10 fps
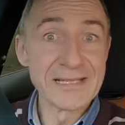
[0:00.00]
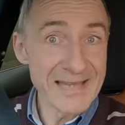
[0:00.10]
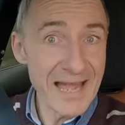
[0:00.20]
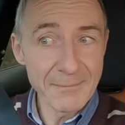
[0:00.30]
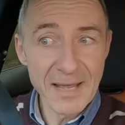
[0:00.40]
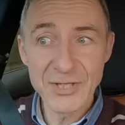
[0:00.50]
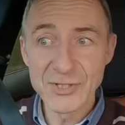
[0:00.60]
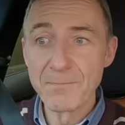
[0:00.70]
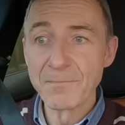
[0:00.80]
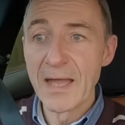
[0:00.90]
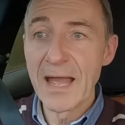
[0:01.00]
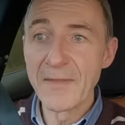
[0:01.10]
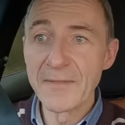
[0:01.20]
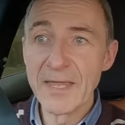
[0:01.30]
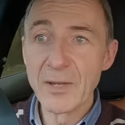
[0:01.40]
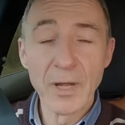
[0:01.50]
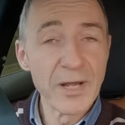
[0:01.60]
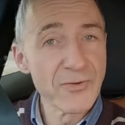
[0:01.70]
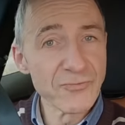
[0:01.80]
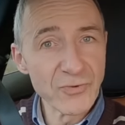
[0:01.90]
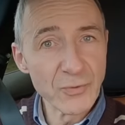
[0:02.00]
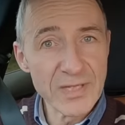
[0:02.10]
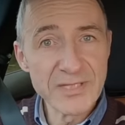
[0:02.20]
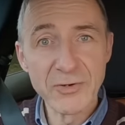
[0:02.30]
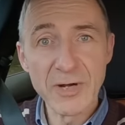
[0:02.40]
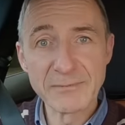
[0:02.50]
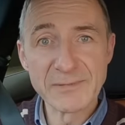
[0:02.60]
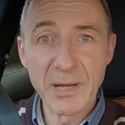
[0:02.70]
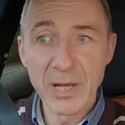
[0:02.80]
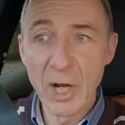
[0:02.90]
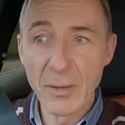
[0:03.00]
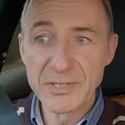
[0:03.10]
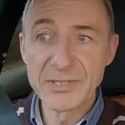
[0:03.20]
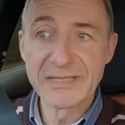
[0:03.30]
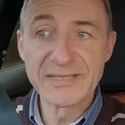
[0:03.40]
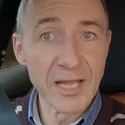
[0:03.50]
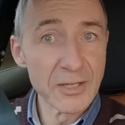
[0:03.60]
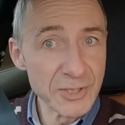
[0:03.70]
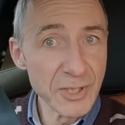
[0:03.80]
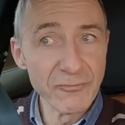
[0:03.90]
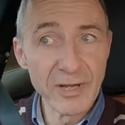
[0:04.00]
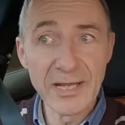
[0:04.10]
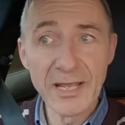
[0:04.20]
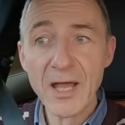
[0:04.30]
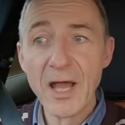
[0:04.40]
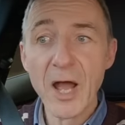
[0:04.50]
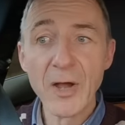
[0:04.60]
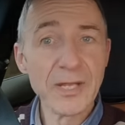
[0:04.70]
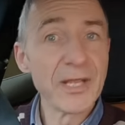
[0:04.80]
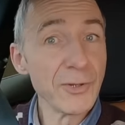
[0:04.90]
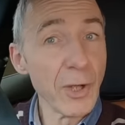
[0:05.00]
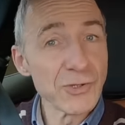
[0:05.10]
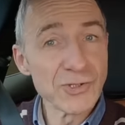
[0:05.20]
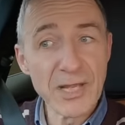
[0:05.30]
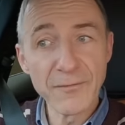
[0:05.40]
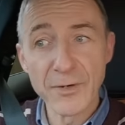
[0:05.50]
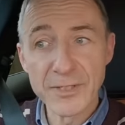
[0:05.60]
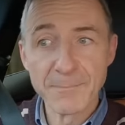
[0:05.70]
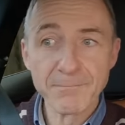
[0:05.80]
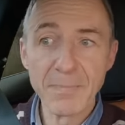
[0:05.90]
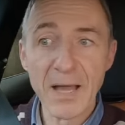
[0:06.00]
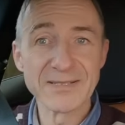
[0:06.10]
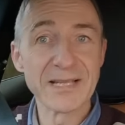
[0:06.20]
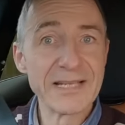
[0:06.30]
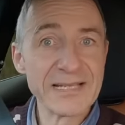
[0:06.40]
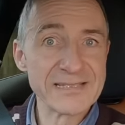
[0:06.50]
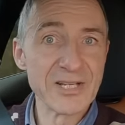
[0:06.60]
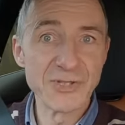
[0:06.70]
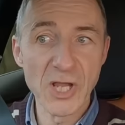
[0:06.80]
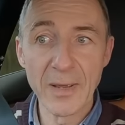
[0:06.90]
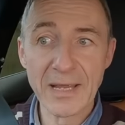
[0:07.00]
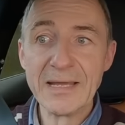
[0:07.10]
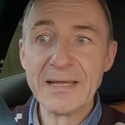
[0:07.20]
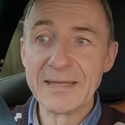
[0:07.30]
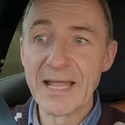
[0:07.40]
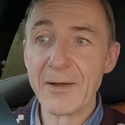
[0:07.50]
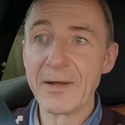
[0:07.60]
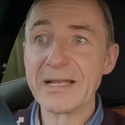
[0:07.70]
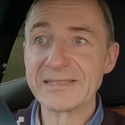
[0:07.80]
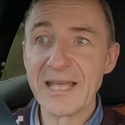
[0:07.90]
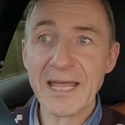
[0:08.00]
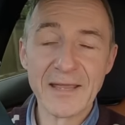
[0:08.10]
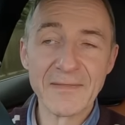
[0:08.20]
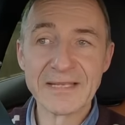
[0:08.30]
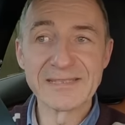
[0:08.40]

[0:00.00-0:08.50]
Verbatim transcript: an exact match, and the 120 grams per kilometre CO2 reading only a notch different. But at least this showing now has taken